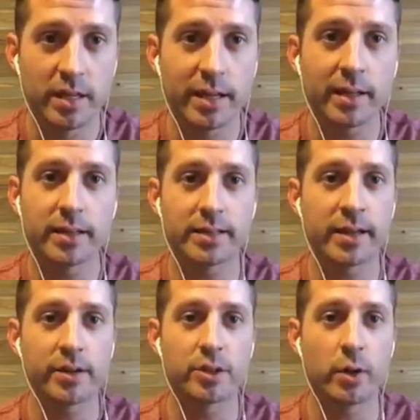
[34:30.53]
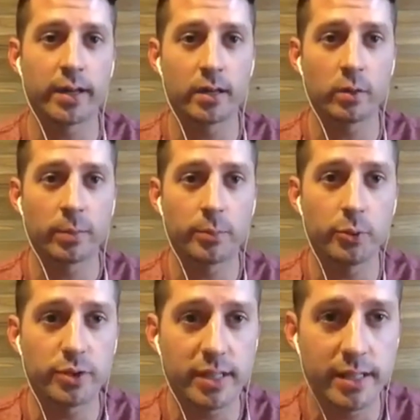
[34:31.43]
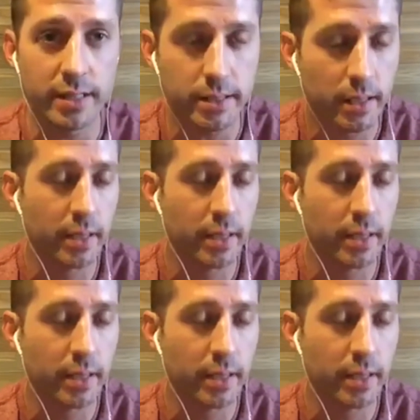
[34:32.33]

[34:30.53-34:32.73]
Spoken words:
Kelly Sanders, no idea what a boost is.